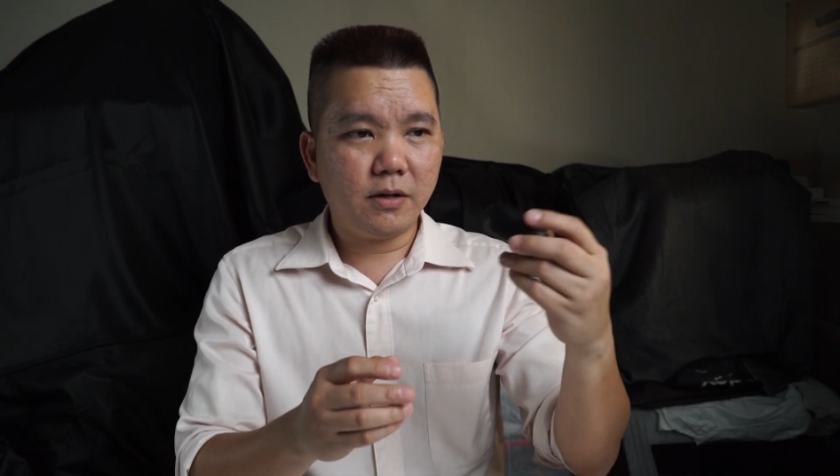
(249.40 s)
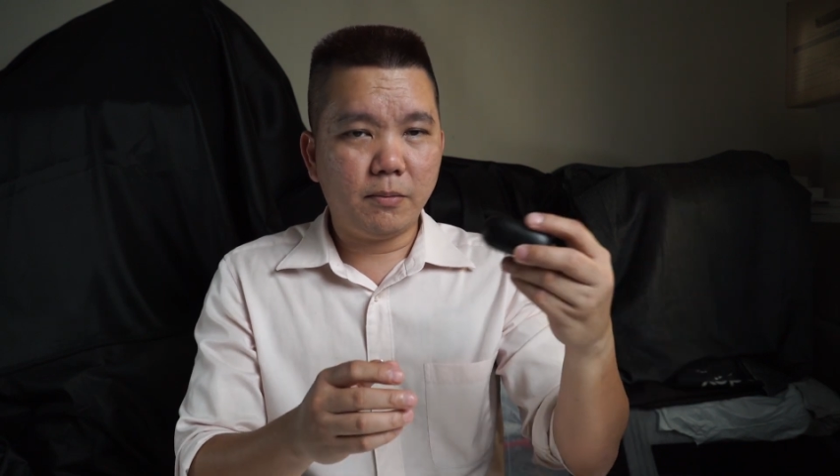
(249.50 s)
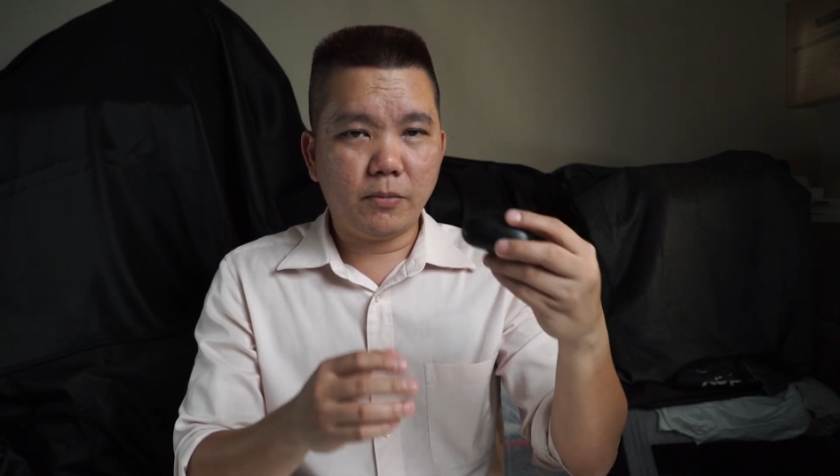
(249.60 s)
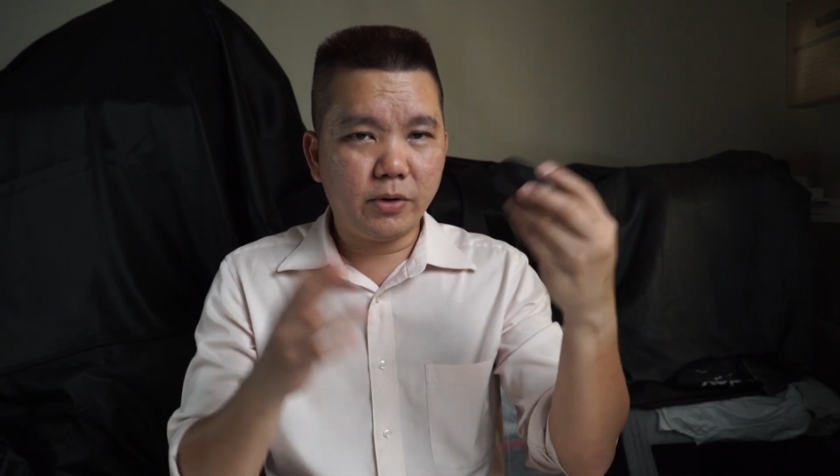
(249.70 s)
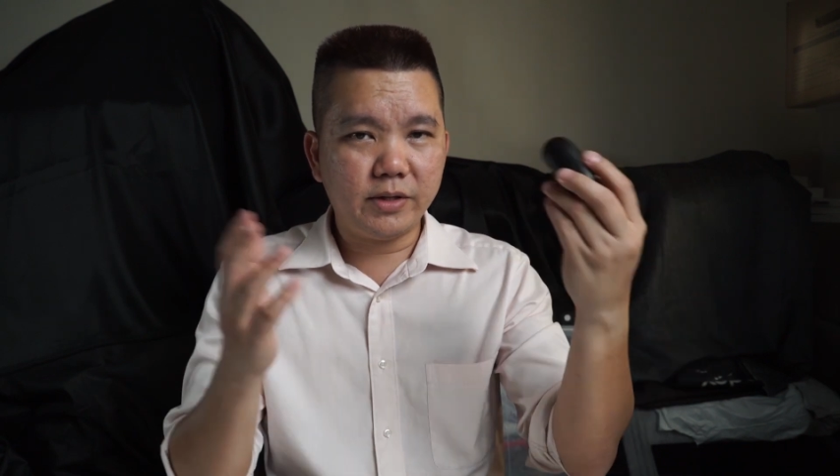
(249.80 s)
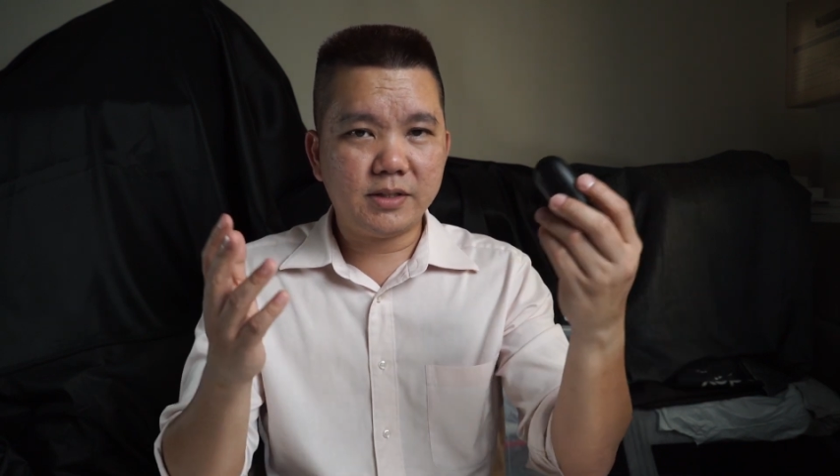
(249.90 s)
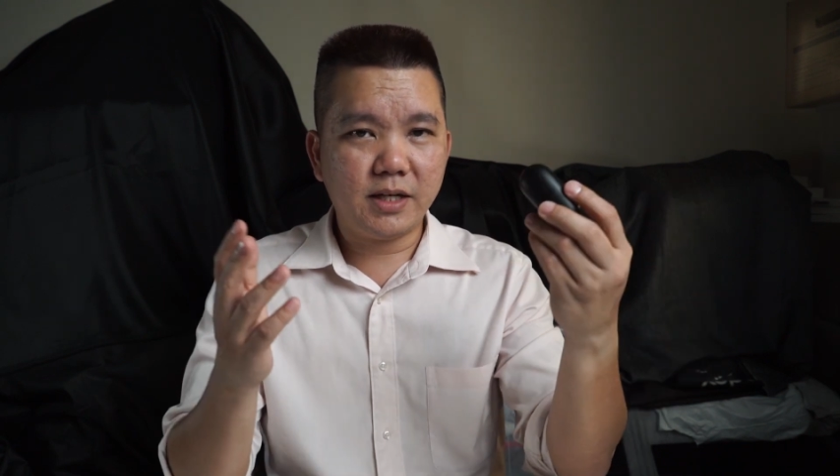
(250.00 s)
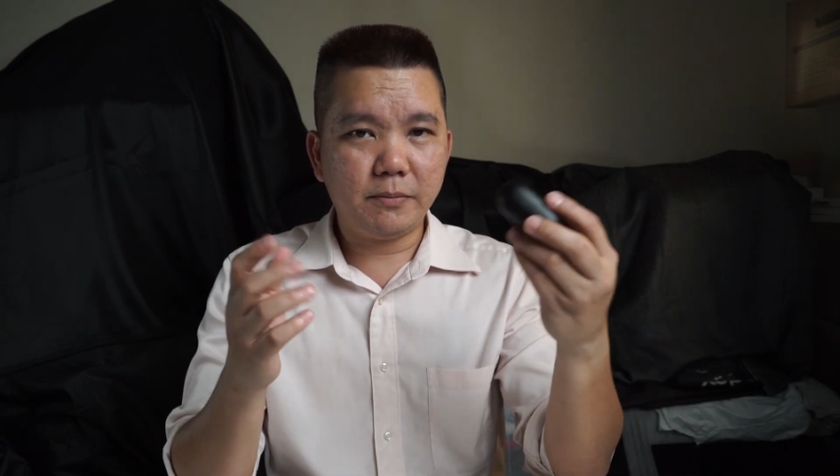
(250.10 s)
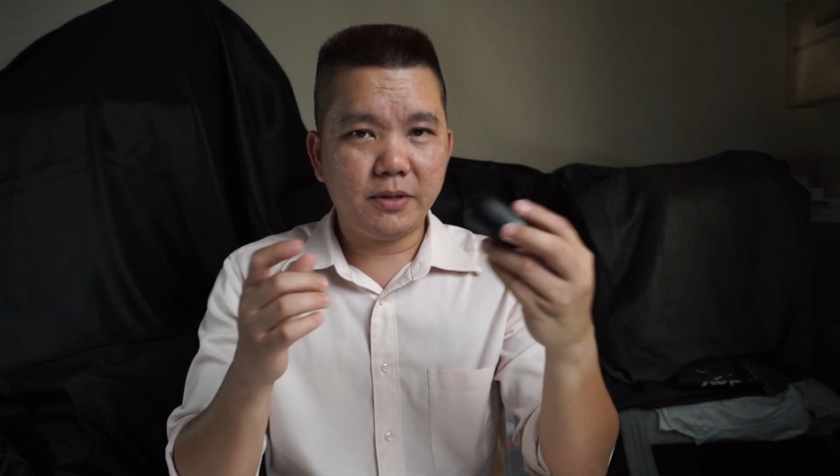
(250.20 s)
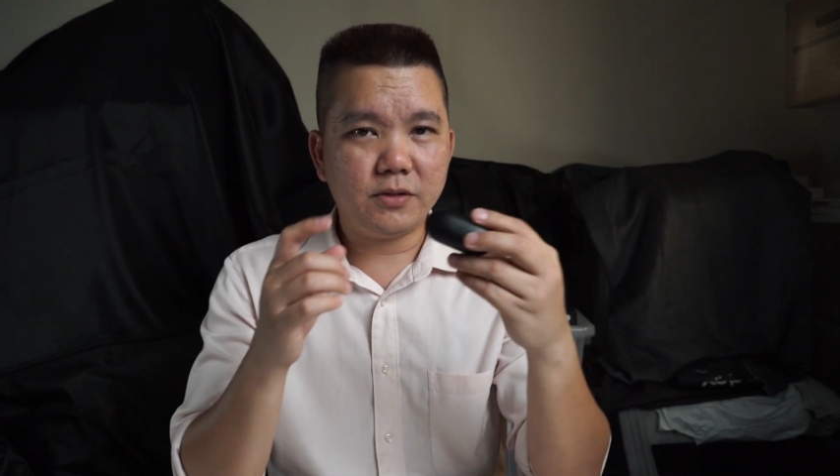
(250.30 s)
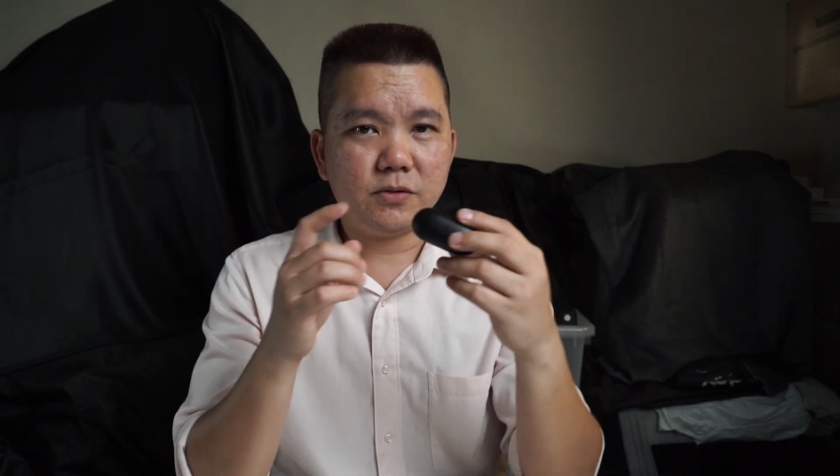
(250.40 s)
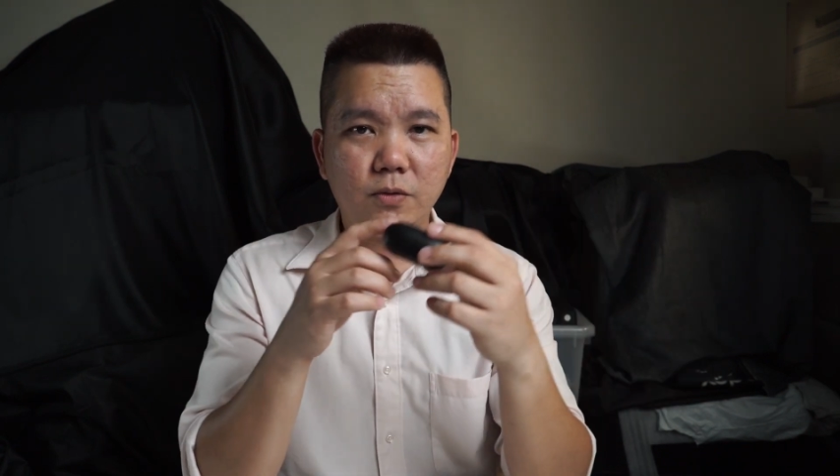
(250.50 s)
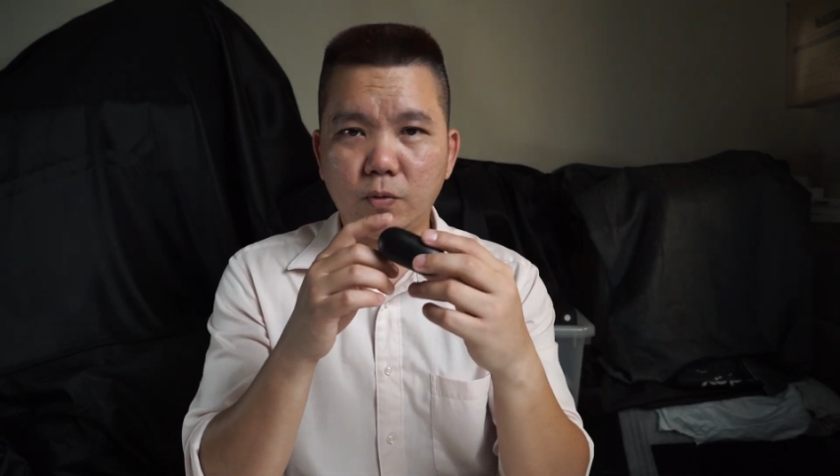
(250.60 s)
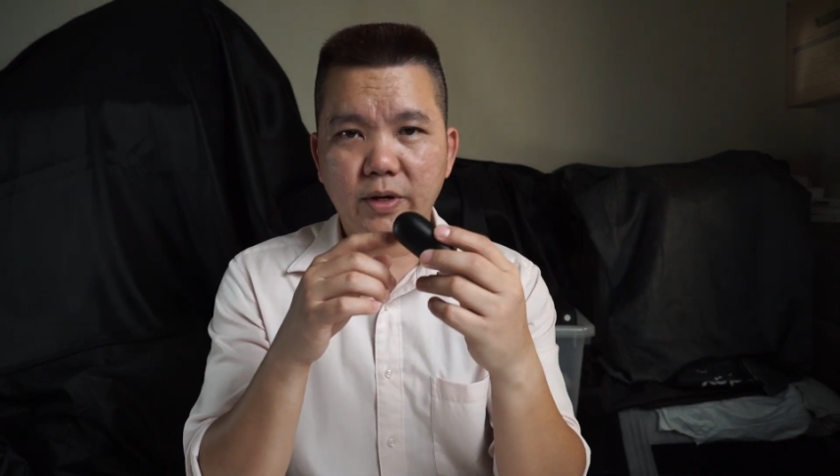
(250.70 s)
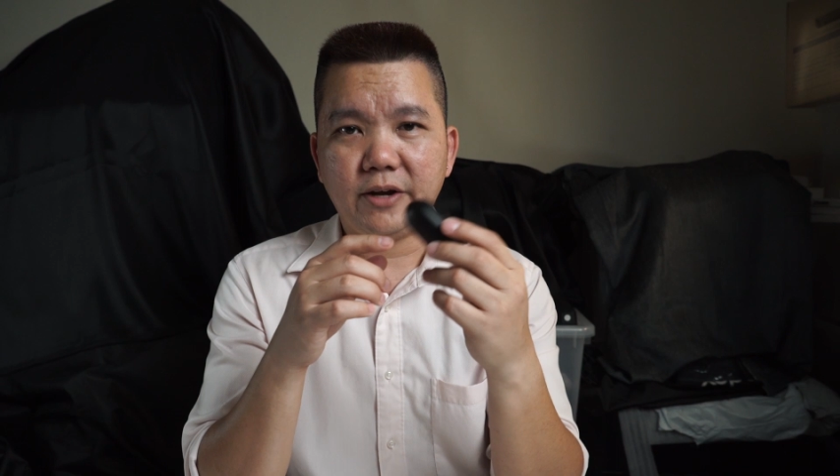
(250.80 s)
or more than 10 meters
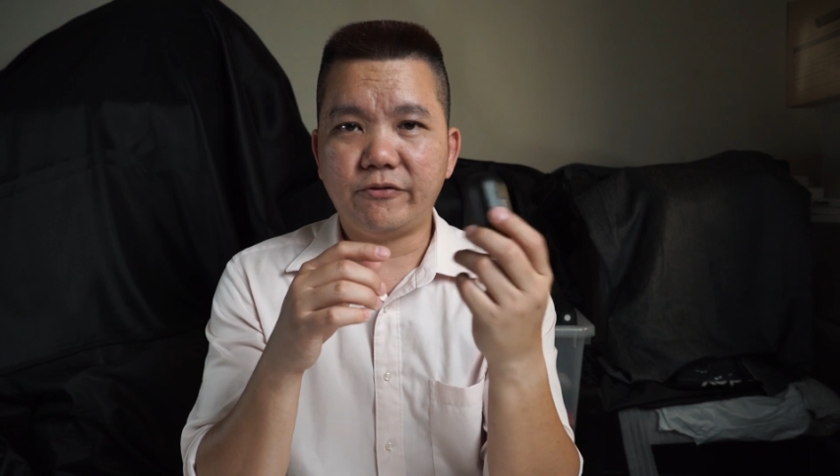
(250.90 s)
away